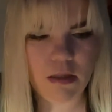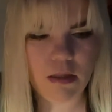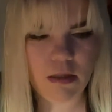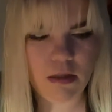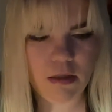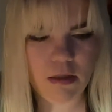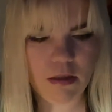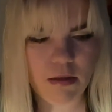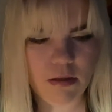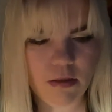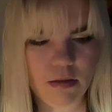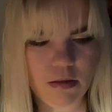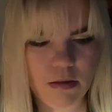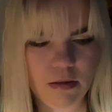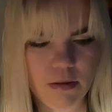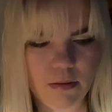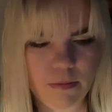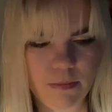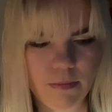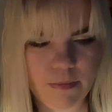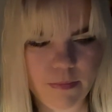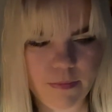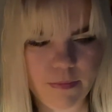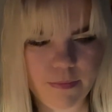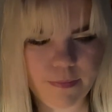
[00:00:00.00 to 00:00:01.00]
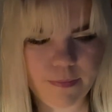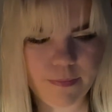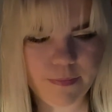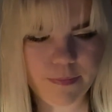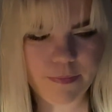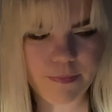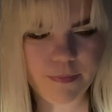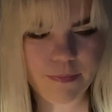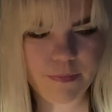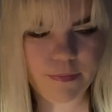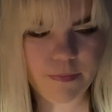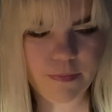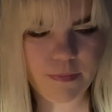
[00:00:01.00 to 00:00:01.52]

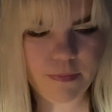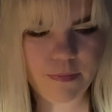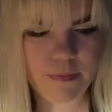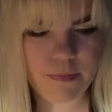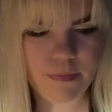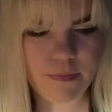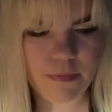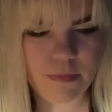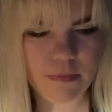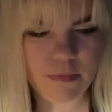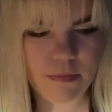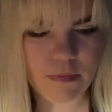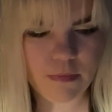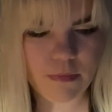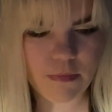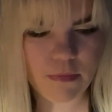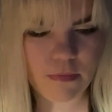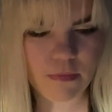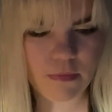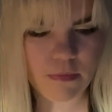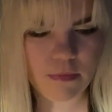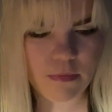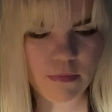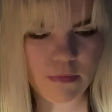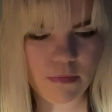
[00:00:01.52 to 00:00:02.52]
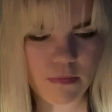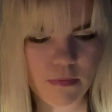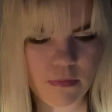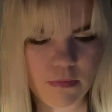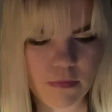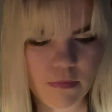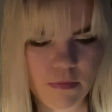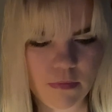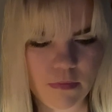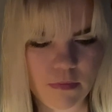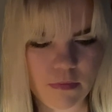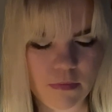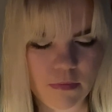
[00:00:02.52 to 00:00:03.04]

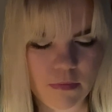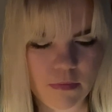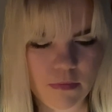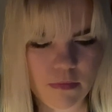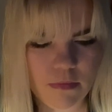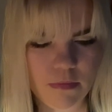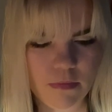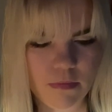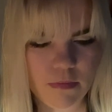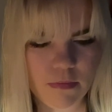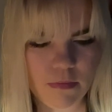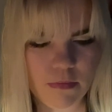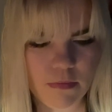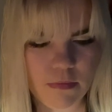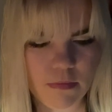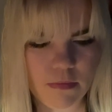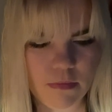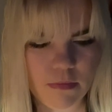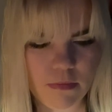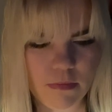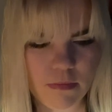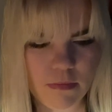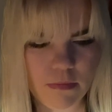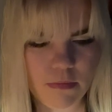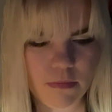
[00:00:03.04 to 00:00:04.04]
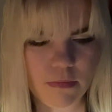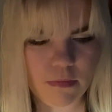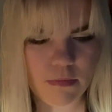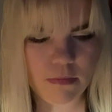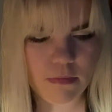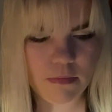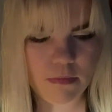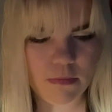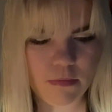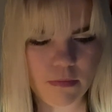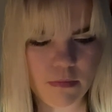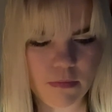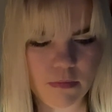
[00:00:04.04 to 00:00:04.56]

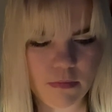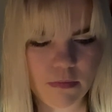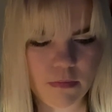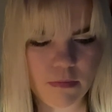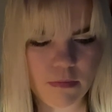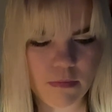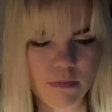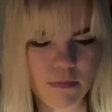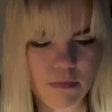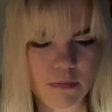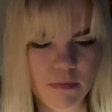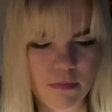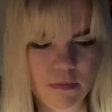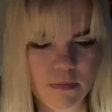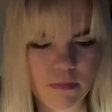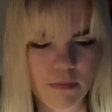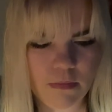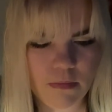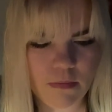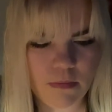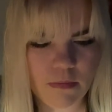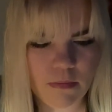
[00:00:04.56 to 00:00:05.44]
(no one is talking)